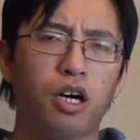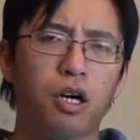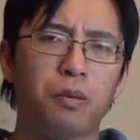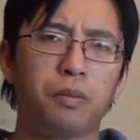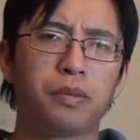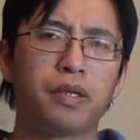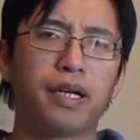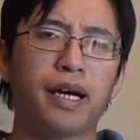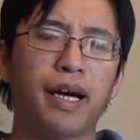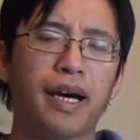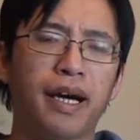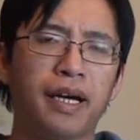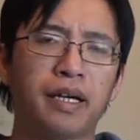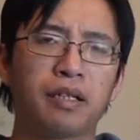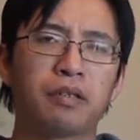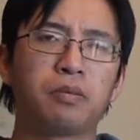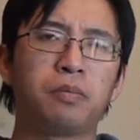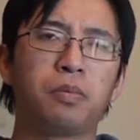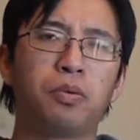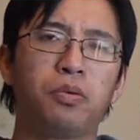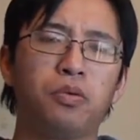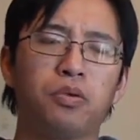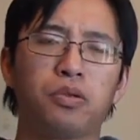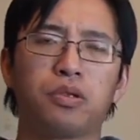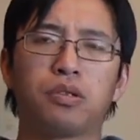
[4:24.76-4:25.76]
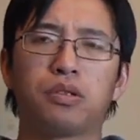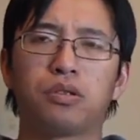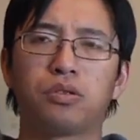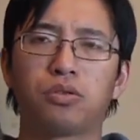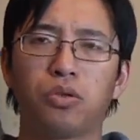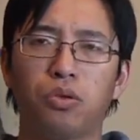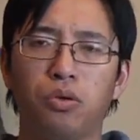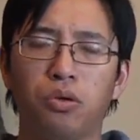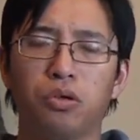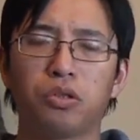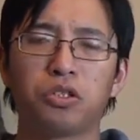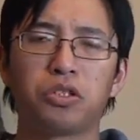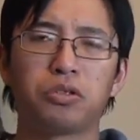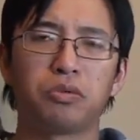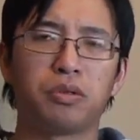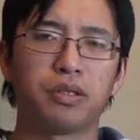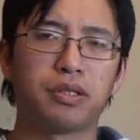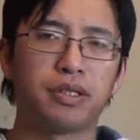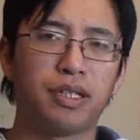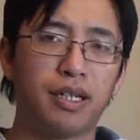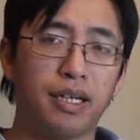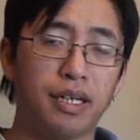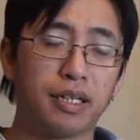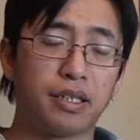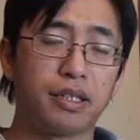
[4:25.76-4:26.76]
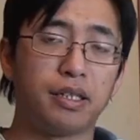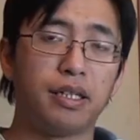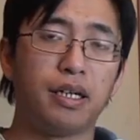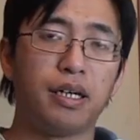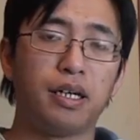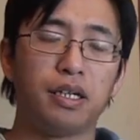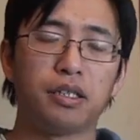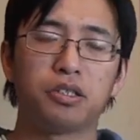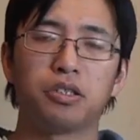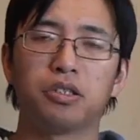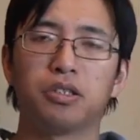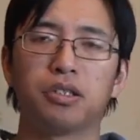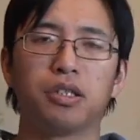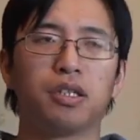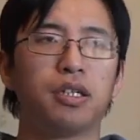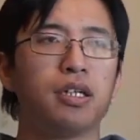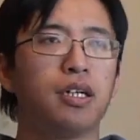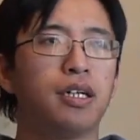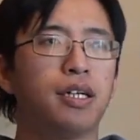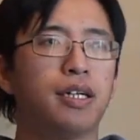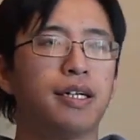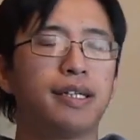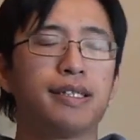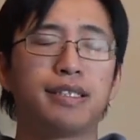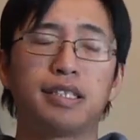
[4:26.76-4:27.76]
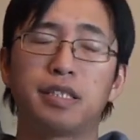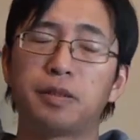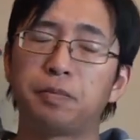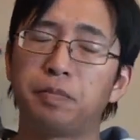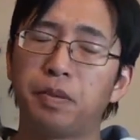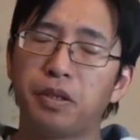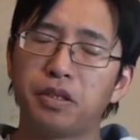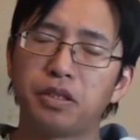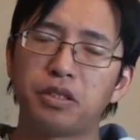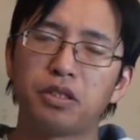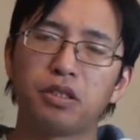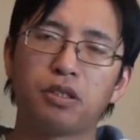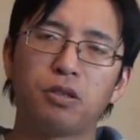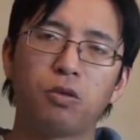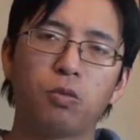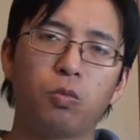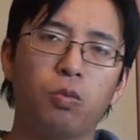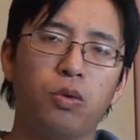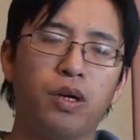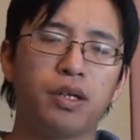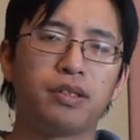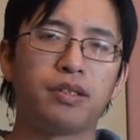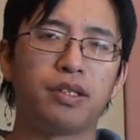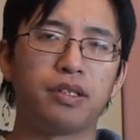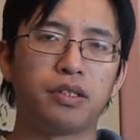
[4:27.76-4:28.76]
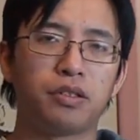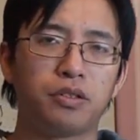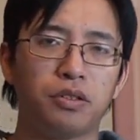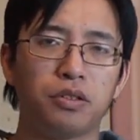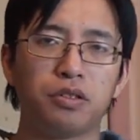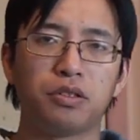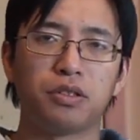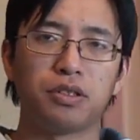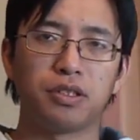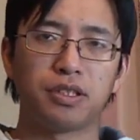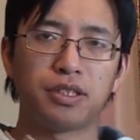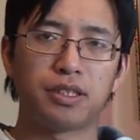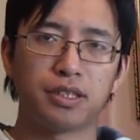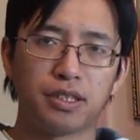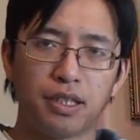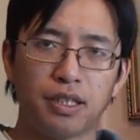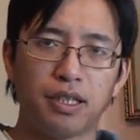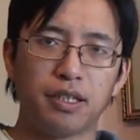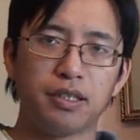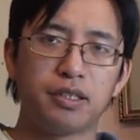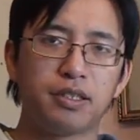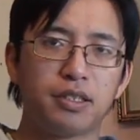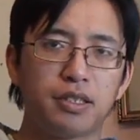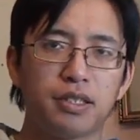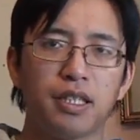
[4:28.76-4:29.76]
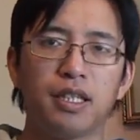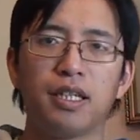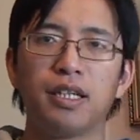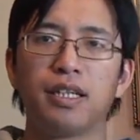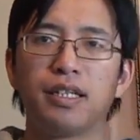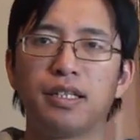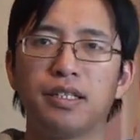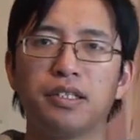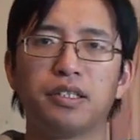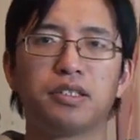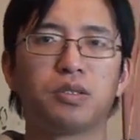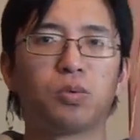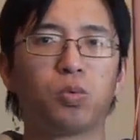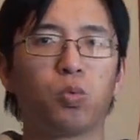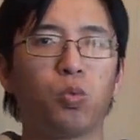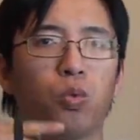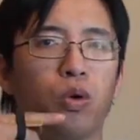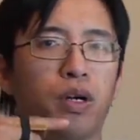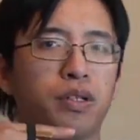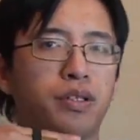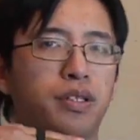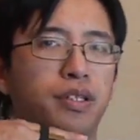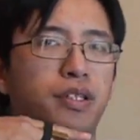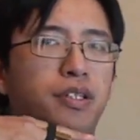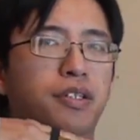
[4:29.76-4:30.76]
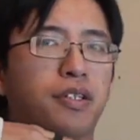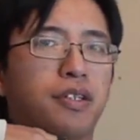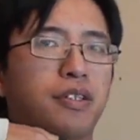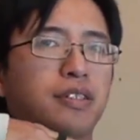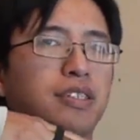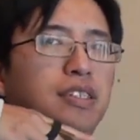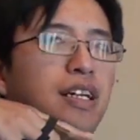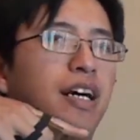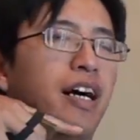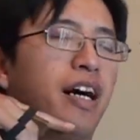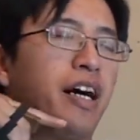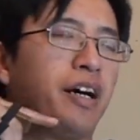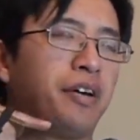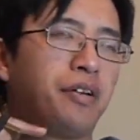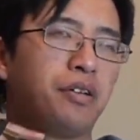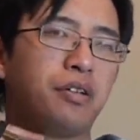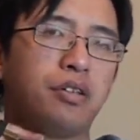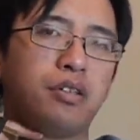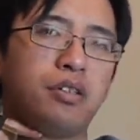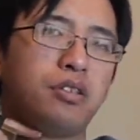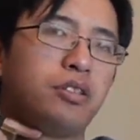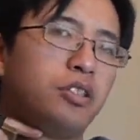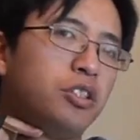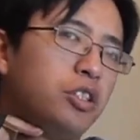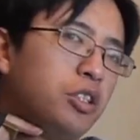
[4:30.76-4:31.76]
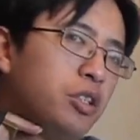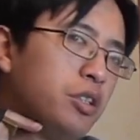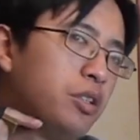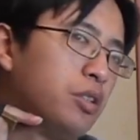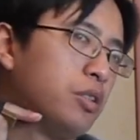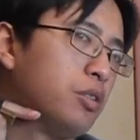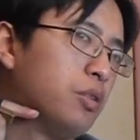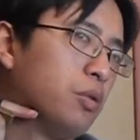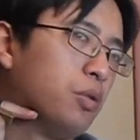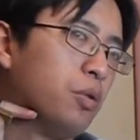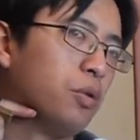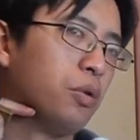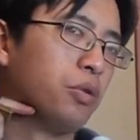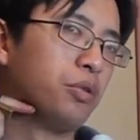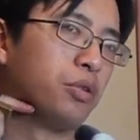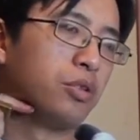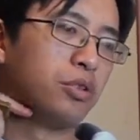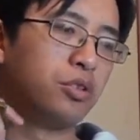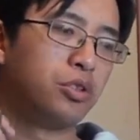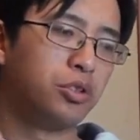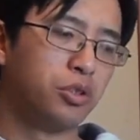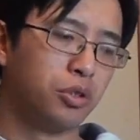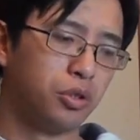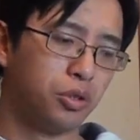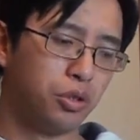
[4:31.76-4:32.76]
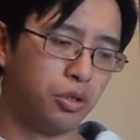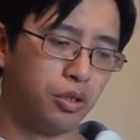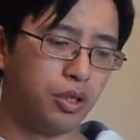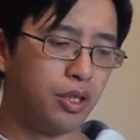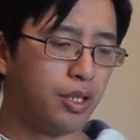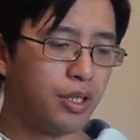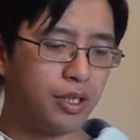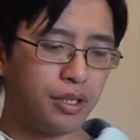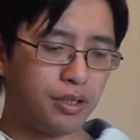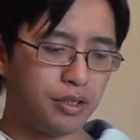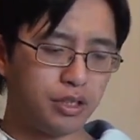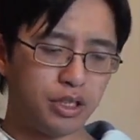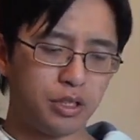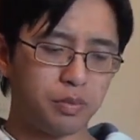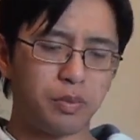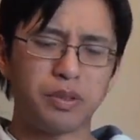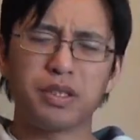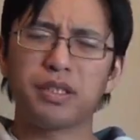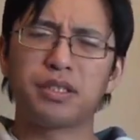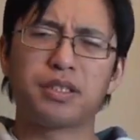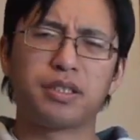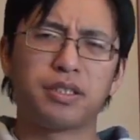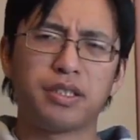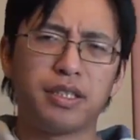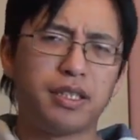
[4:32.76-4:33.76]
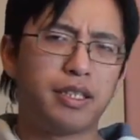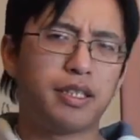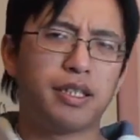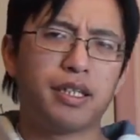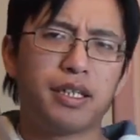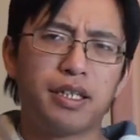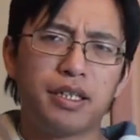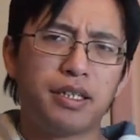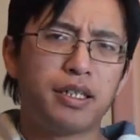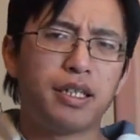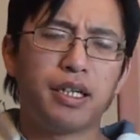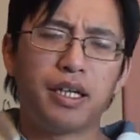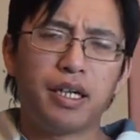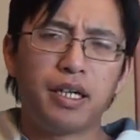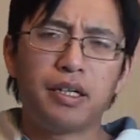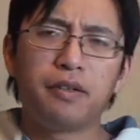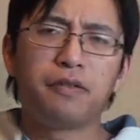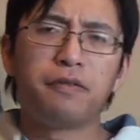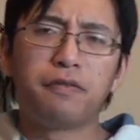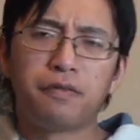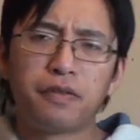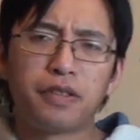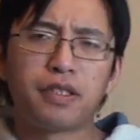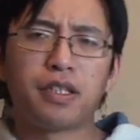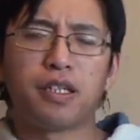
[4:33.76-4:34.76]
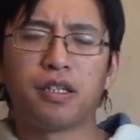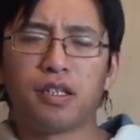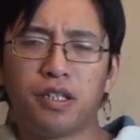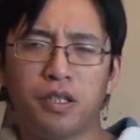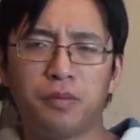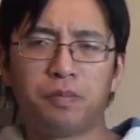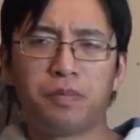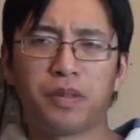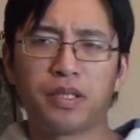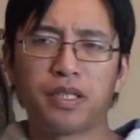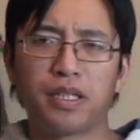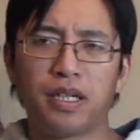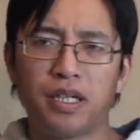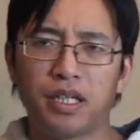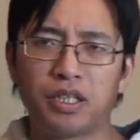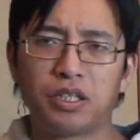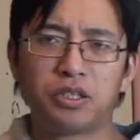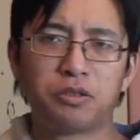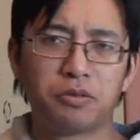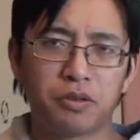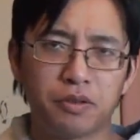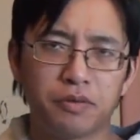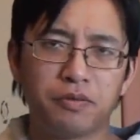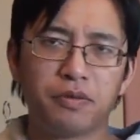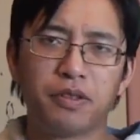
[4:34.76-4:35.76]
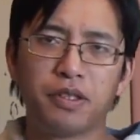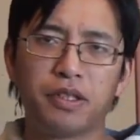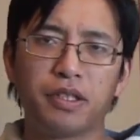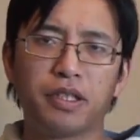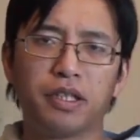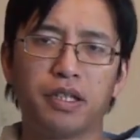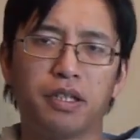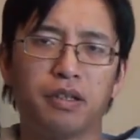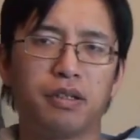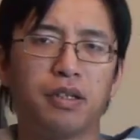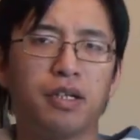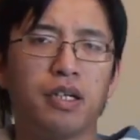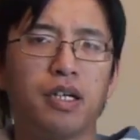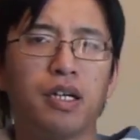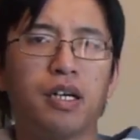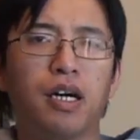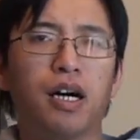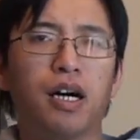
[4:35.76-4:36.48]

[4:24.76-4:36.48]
common anchor point taught to a target archer, especially the one that uses sights, is one that goes under the chin or the jaw. This is what you see in every Olympic archery video.